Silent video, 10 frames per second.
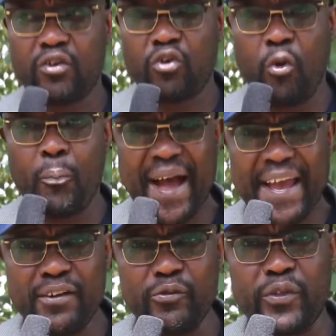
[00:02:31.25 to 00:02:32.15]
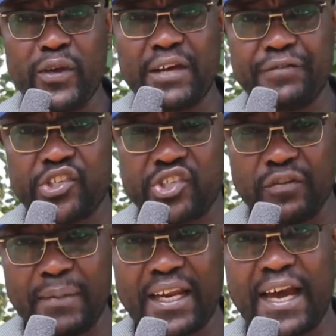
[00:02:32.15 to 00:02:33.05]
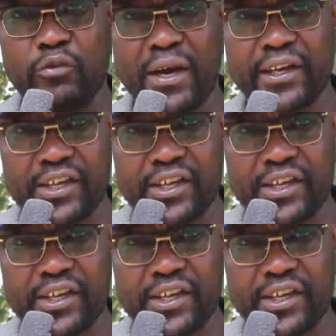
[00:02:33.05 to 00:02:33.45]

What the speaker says: combined with your life achievement and work